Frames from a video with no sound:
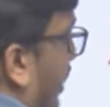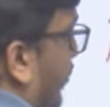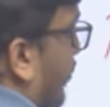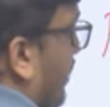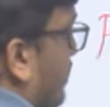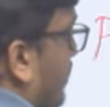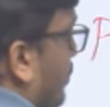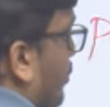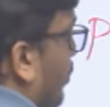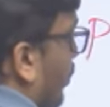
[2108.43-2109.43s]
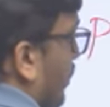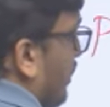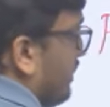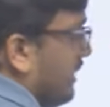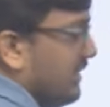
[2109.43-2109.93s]
reference is Q.
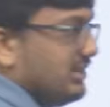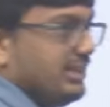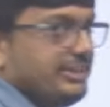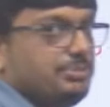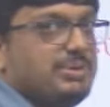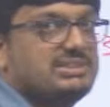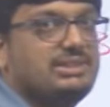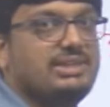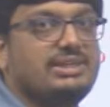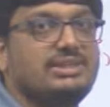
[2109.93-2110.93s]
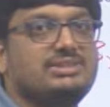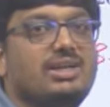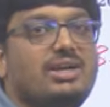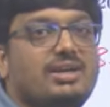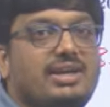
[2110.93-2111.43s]
Since it is percentages,
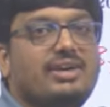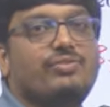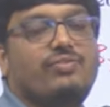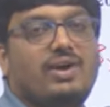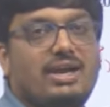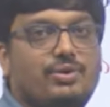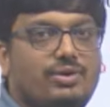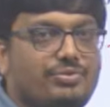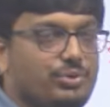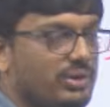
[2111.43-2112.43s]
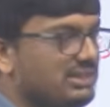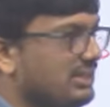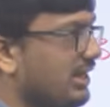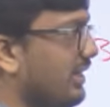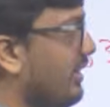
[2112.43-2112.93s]
take value of Q as
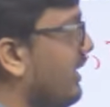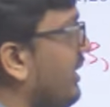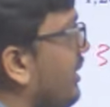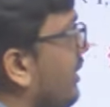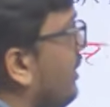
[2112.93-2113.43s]
100.